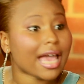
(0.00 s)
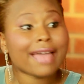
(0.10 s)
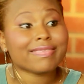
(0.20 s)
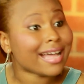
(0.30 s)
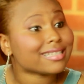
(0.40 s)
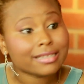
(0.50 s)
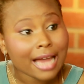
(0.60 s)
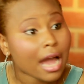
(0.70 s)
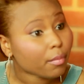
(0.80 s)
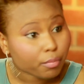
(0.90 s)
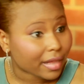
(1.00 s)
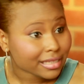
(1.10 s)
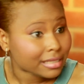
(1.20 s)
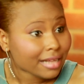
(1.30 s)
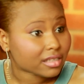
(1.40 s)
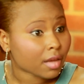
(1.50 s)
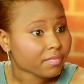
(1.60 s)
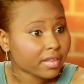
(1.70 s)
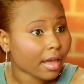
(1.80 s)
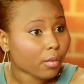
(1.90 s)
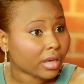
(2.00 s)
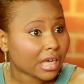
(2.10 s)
and that's not something that we